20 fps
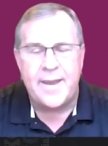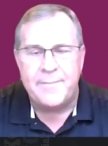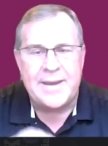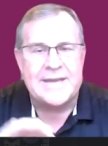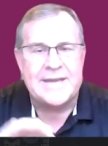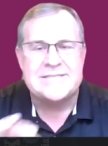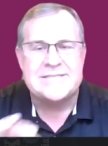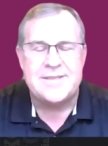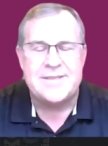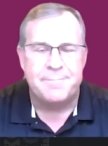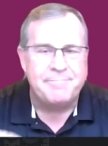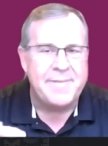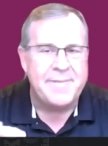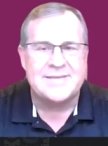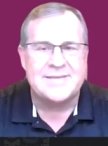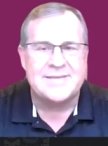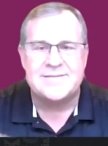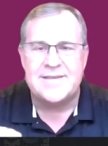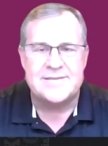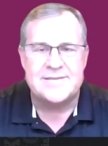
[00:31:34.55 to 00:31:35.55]
I mean, it's the
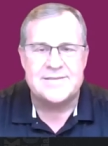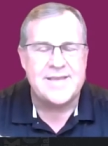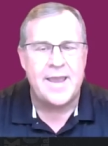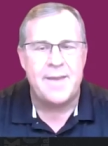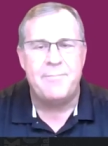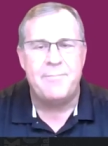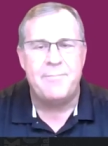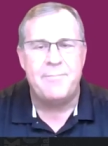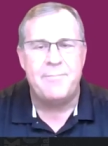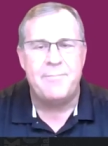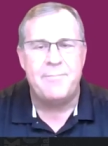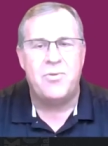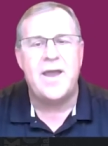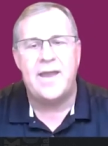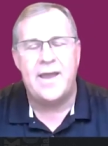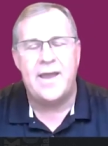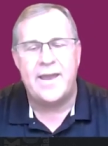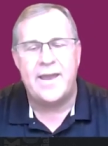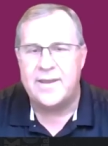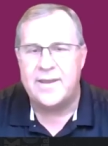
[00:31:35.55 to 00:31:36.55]
best
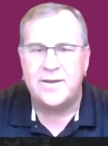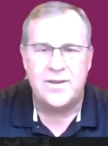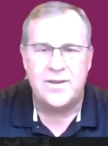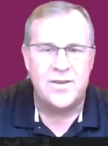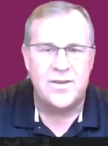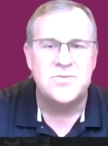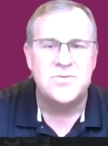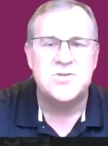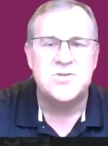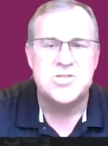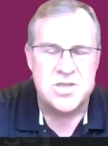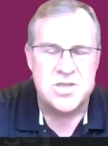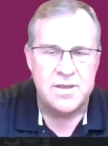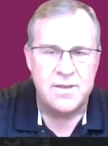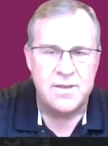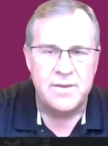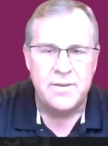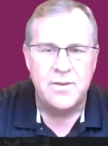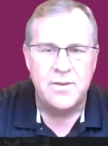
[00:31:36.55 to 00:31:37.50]
example I, I can use.